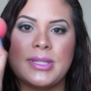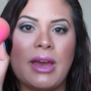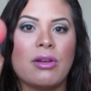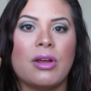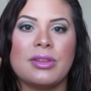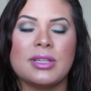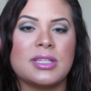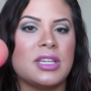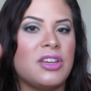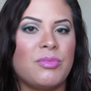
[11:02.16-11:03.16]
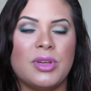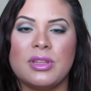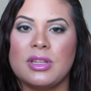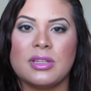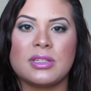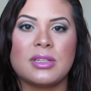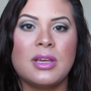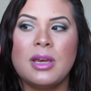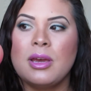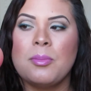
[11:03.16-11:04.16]
count on this to give me this
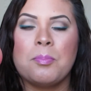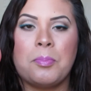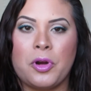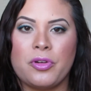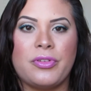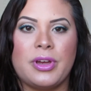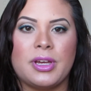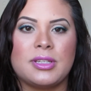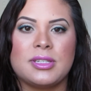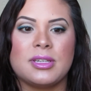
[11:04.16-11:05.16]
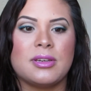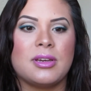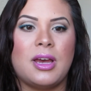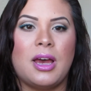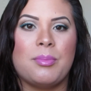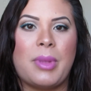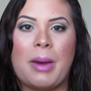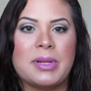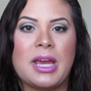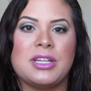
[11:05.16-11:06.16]
perfect
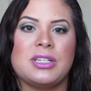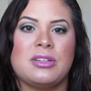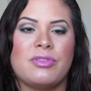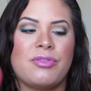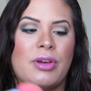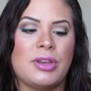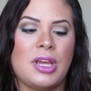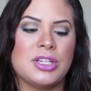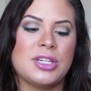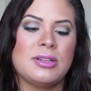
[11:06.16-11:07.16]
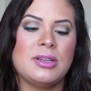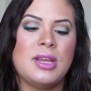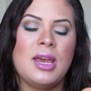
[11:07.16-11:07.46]
application of the foundation.